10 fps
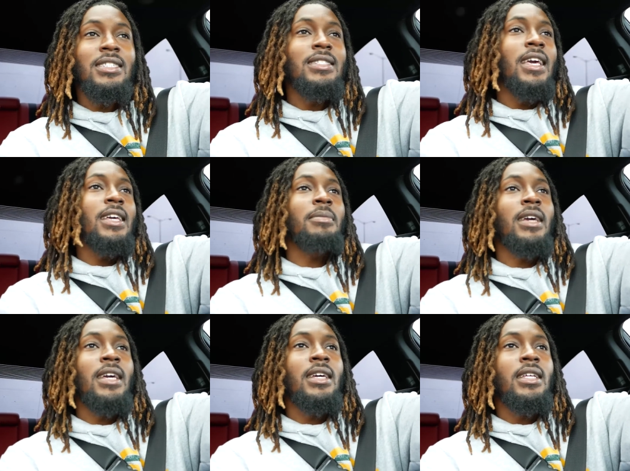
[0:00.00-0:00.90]
Day,
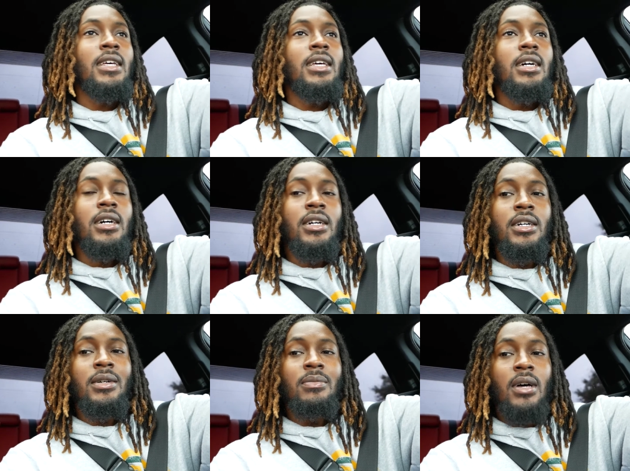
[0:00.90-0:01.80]
man.
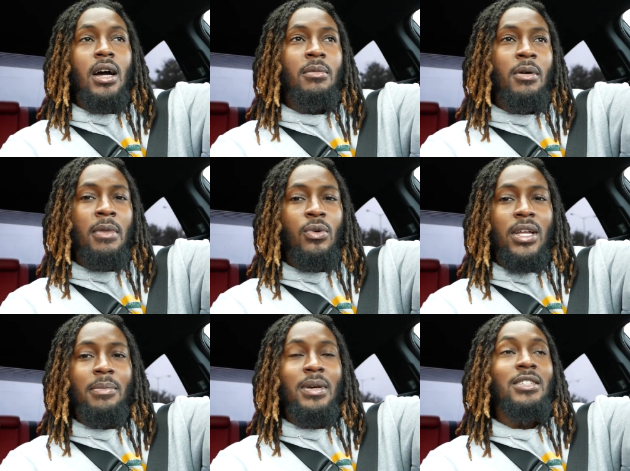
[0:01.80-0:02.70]
Um, I'm on my
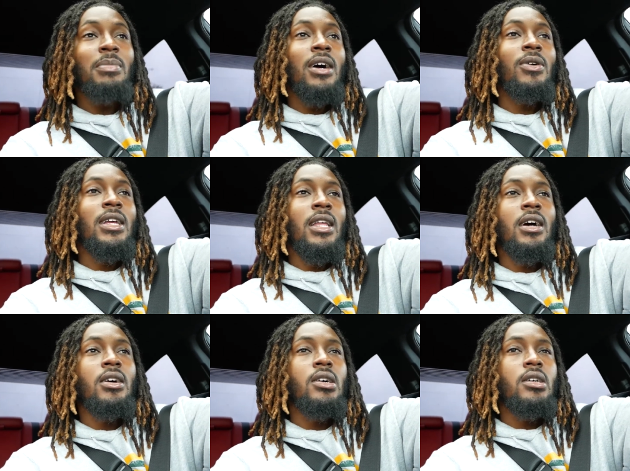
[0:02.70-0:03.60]
way to Best Buy right
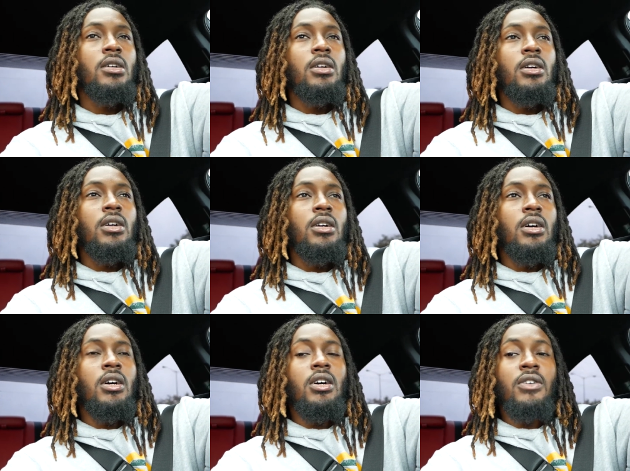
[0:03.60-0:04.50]
now.
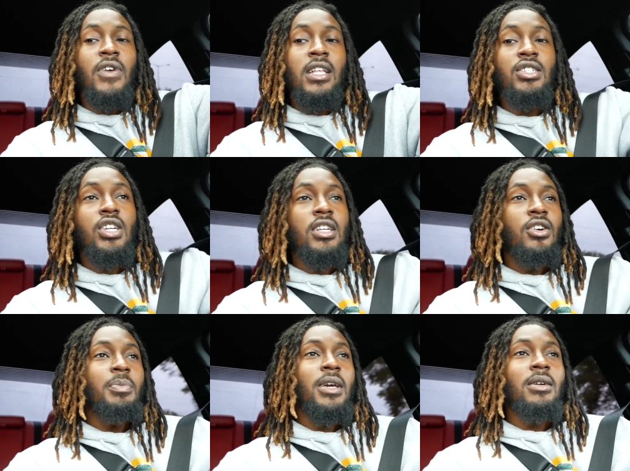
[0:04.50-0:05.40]
Uh, finally trying to
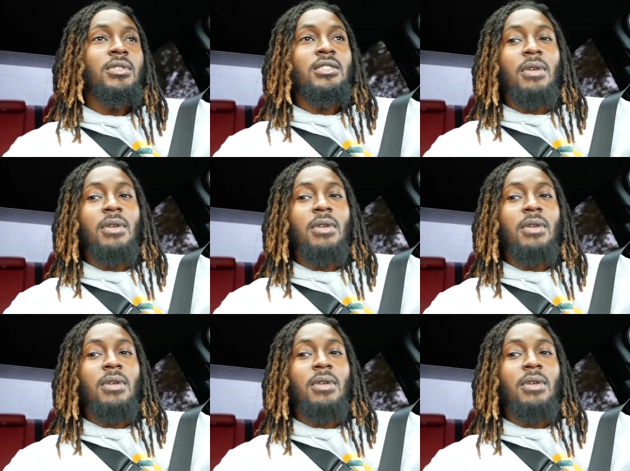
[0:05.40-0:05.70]
go pick up this